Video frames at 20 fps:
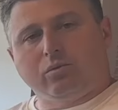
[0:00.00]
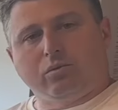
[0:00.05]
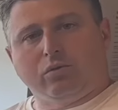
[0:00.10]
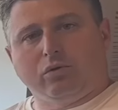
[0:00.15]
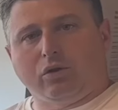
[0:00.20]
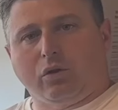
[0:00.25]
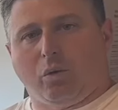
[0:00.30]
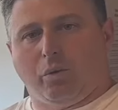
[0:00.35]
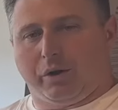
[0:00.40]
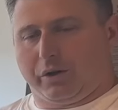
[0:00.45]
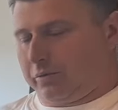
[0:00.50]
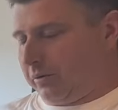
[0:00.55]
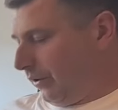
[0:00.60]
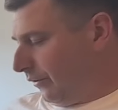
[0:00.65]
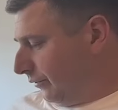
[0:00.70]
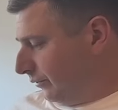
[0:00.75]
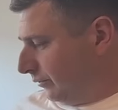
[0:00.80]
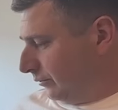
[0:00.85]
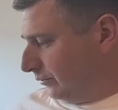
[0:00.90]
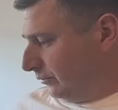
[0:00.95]
So Dean and
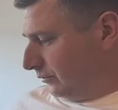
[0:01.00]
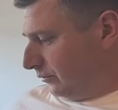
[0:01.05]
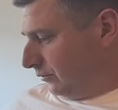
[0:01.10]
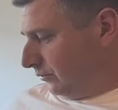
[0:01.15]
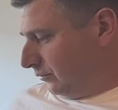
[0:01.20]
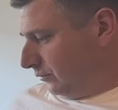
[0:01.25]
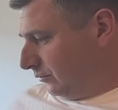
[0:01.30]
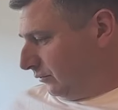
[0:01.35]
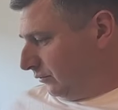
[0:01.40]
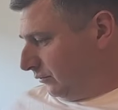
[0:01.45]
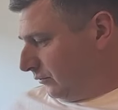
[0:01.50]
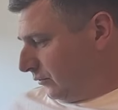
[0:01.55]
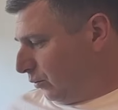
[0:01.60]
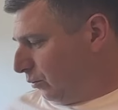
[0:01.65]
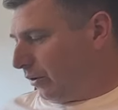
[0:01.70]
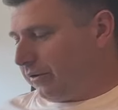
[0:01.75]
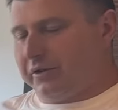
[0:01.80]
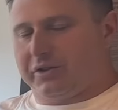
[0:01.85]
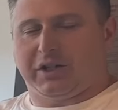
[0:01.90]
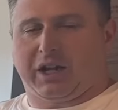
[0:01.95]
Daisy are just...
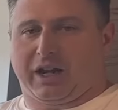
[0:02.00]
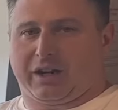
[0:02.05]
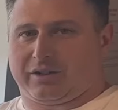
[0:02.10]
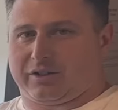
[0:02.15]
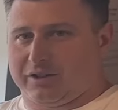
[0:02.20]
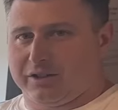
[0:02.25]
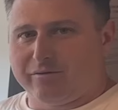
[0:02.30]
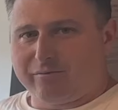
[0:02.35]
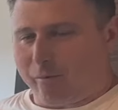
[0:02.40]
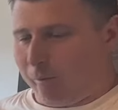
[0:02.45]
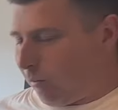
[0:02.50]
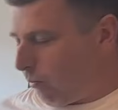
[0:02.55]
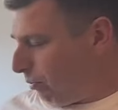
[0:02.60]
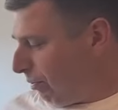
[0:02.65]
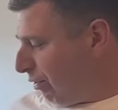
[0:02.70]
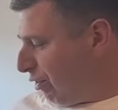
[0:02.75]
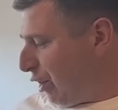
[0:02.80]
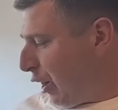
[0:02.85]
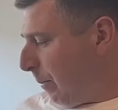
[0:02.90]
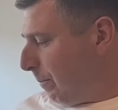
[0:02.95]
With attacked
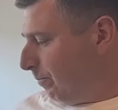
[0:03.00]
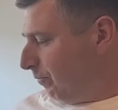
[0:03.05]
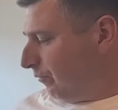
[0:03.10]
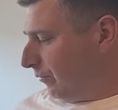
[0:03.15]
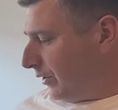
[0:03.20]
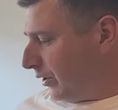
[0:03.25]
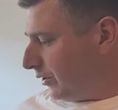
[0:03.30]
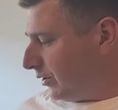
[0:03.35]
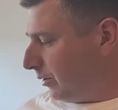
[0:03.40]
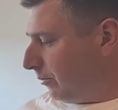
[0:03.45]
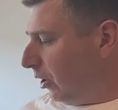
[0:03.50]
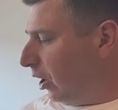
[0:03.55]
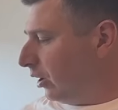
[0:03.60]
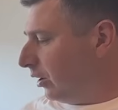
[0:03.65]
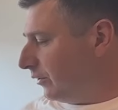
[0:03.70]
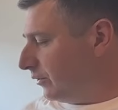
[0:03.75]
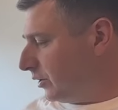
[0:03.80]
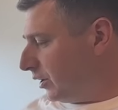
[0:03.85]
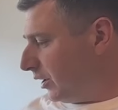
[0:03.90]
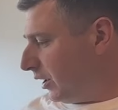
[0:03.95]
yeah. There's some
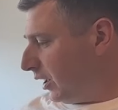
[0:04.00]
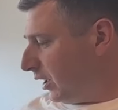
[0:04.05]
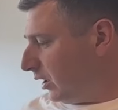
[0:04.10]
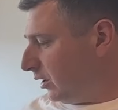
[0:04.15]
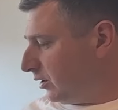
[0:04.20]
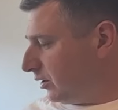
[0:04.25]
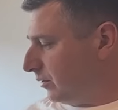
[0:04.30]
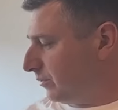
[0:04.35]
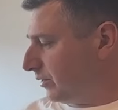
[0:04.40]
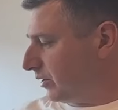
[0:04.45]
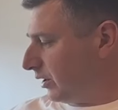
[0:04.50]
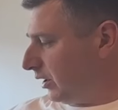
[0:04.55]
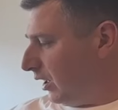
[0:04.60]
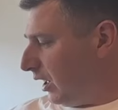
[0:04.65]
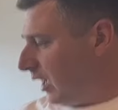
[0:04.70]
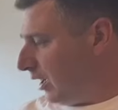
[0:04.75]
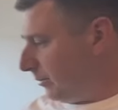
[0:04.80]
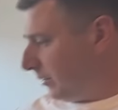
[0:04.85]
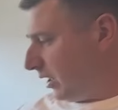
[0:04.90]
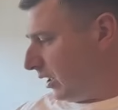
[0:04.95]
olives in there, some
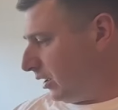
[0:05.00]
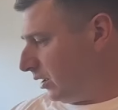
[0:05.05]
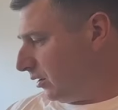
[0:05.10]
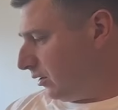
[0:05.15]
salami, and.